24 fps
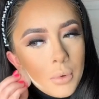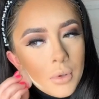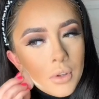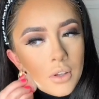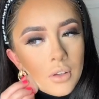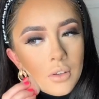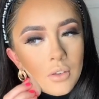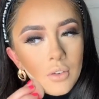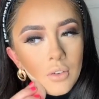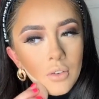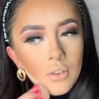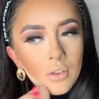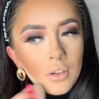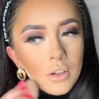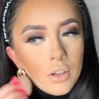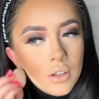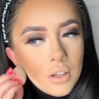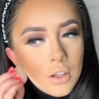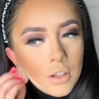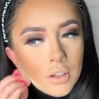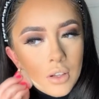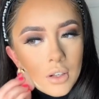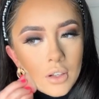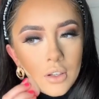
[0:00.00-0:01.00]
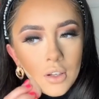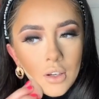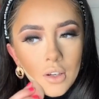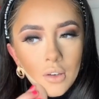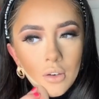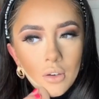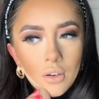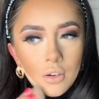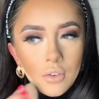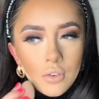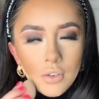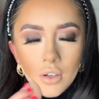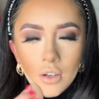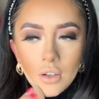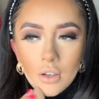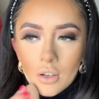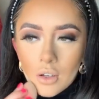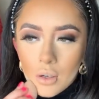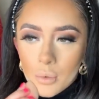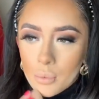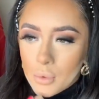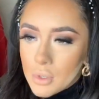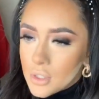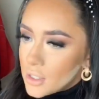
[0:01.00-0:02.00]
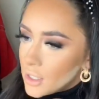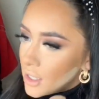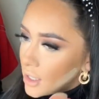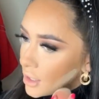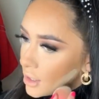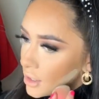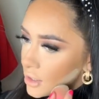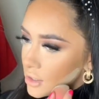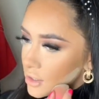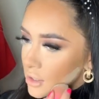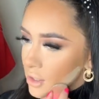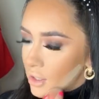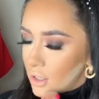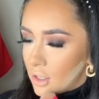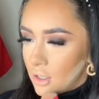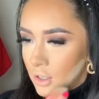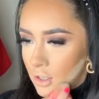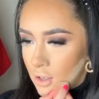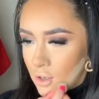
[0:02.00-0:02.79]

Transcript: this on and then like take it off like a couple of seconds later.